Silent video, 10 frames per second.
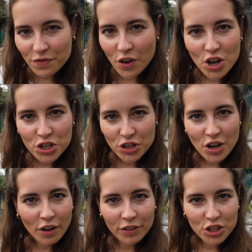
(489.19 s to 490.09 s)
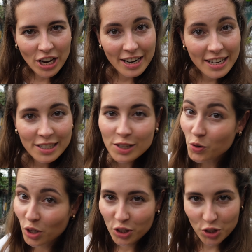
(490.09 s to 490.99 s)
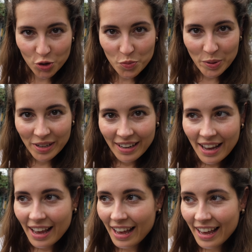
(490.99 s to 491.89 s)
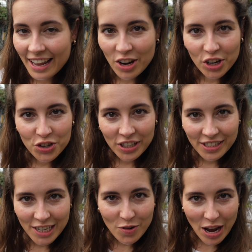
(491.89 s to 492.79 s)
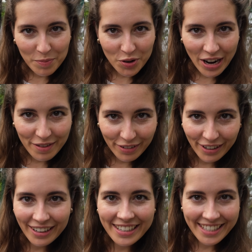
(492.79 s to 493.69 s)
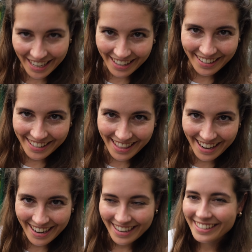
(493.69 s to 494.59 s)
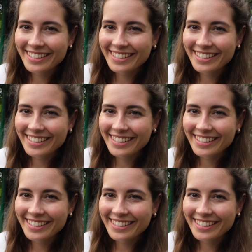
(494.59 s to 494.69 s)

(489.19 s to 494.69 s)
version of a Chinese noodle soup. And our trusty Grab driver is taking us there.